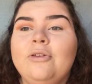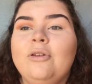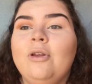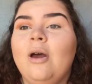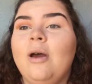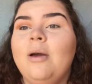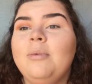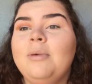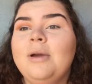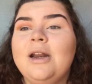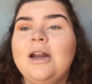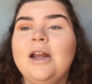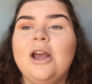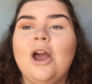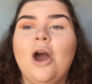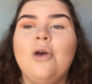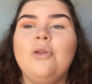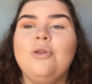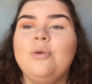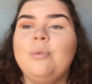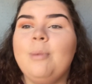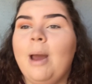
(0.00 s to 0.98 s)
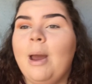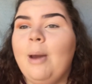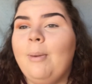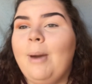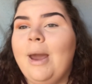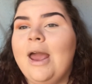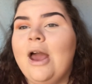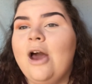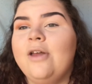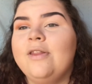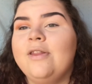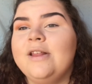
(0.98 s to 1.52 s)
I'm going to go through my
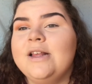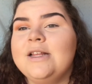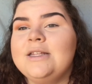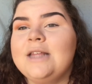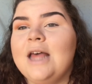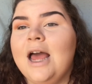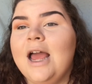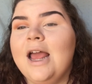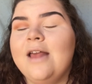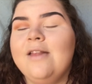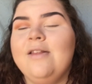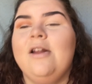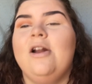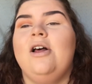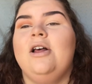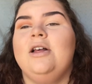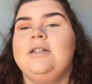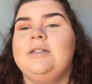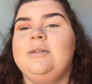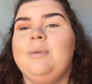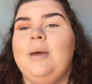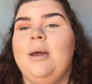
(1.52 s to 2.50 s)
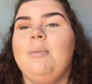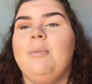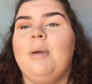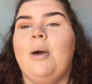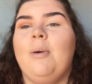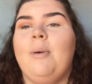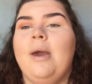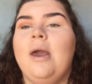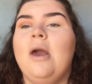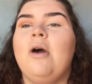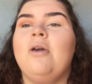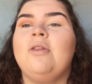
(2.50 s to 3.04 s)
way on this eye, and then I'll explain my
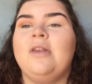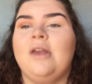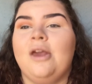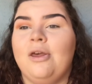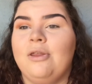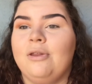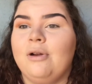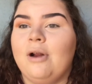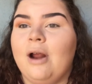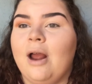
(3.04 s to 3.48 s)
way on the other